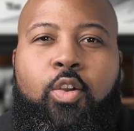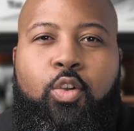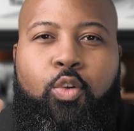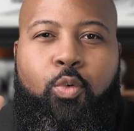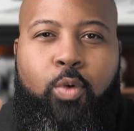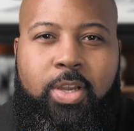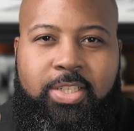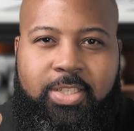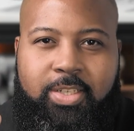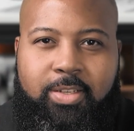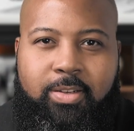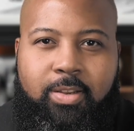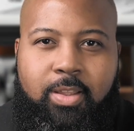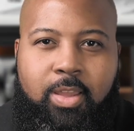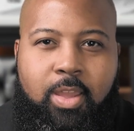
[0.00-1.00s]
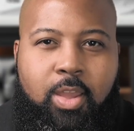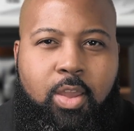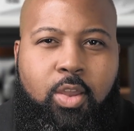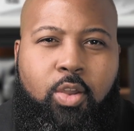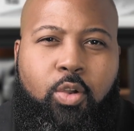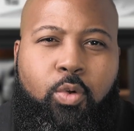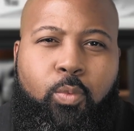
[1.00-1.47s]
Question:
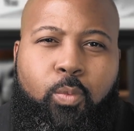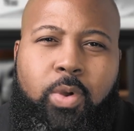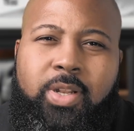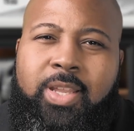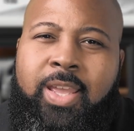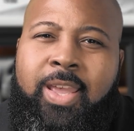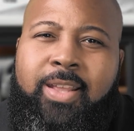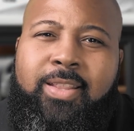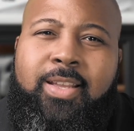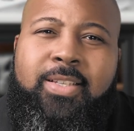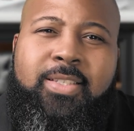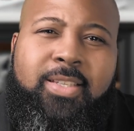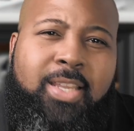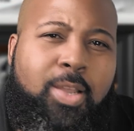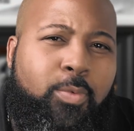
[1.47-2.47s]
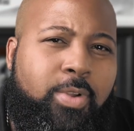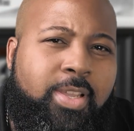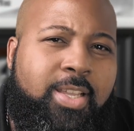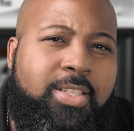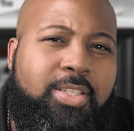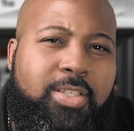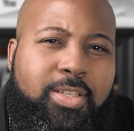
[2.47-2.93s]
what the heck does a
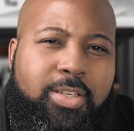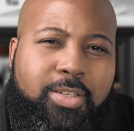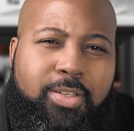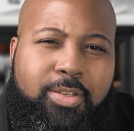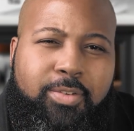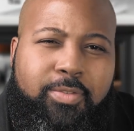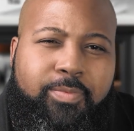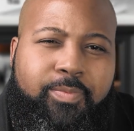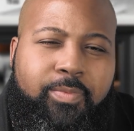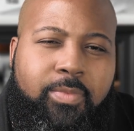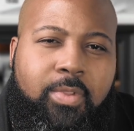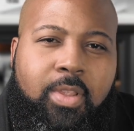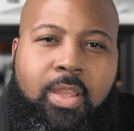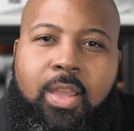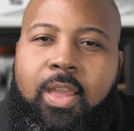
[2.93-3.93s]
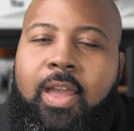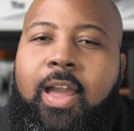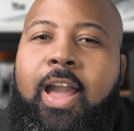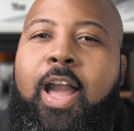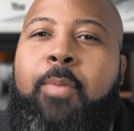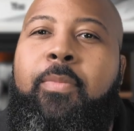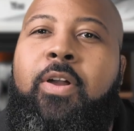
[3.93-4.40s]
network engineer do?
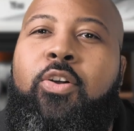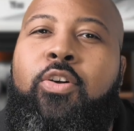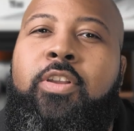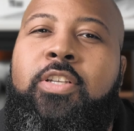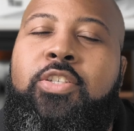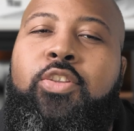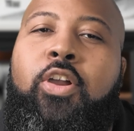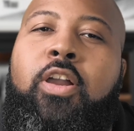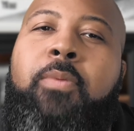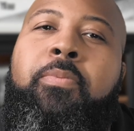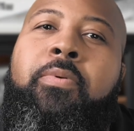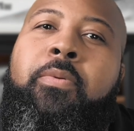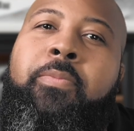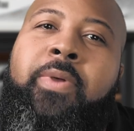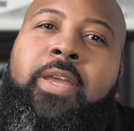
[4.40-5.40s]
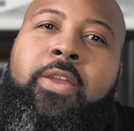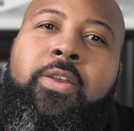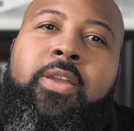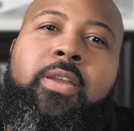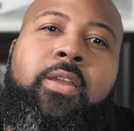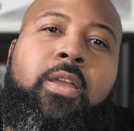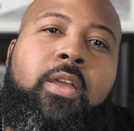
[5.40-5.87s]
How am I going to start
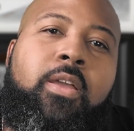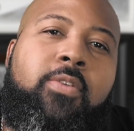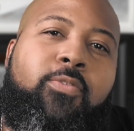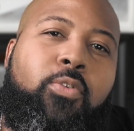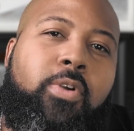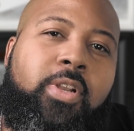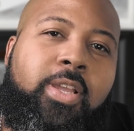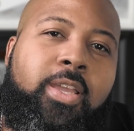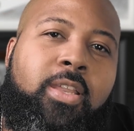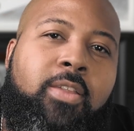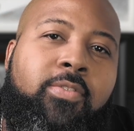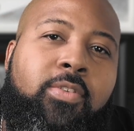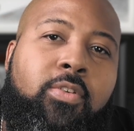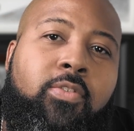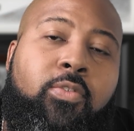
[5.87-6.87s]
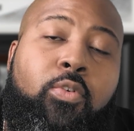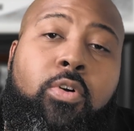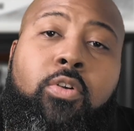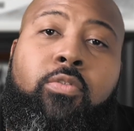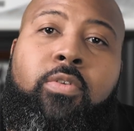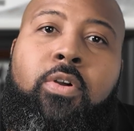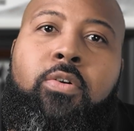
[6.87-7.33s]
preparing for an interview
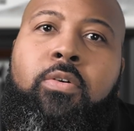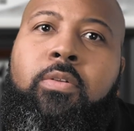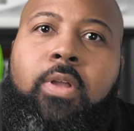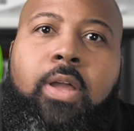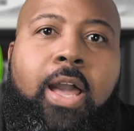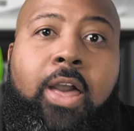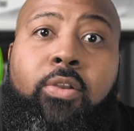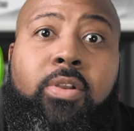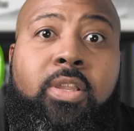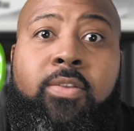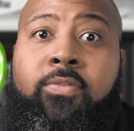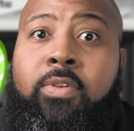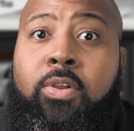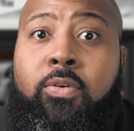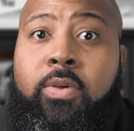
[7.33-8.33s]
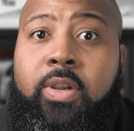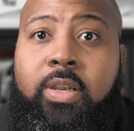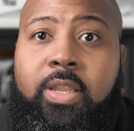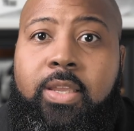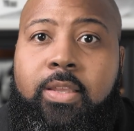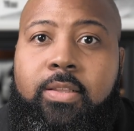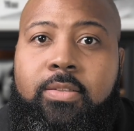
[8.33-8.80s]
for a role I don't even know what
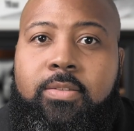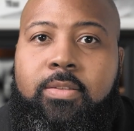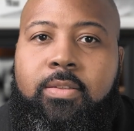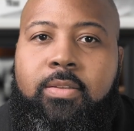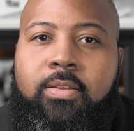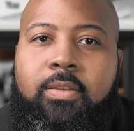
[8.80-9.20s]
it is?